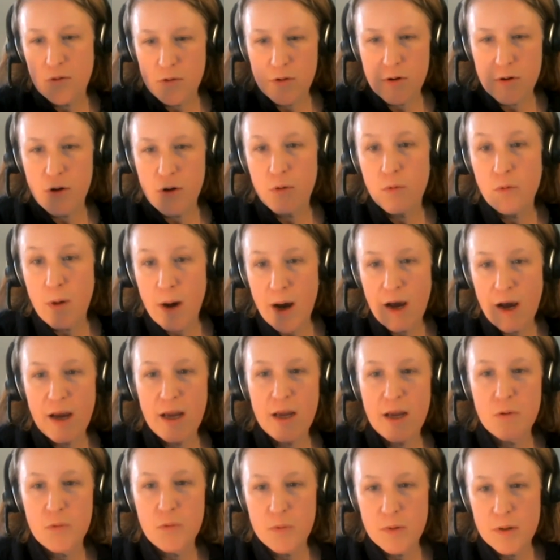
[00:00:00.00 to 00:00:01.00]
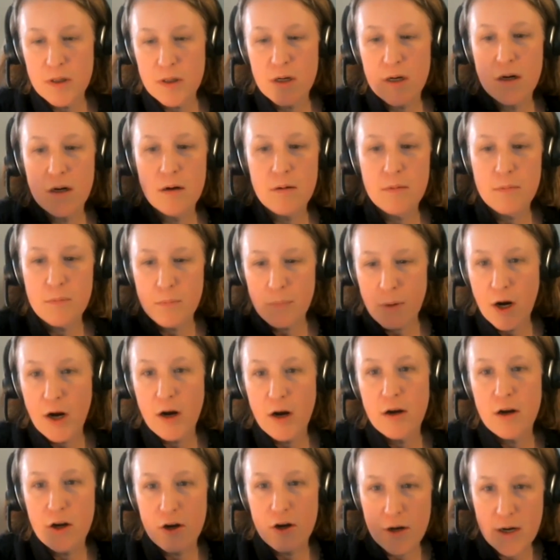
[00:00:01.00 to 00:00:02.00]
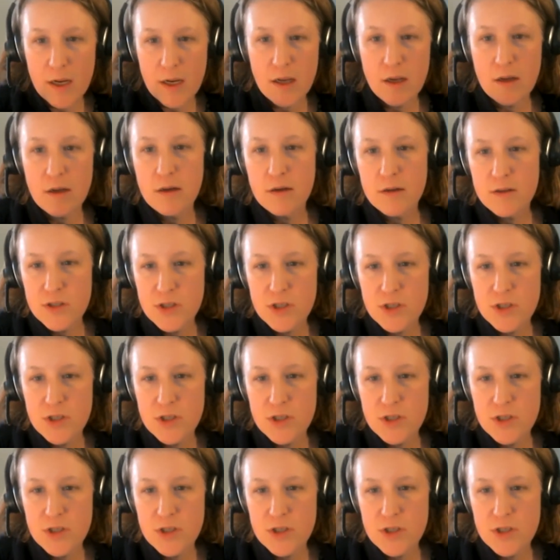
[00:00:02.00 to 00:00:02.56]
Orono Y were partnering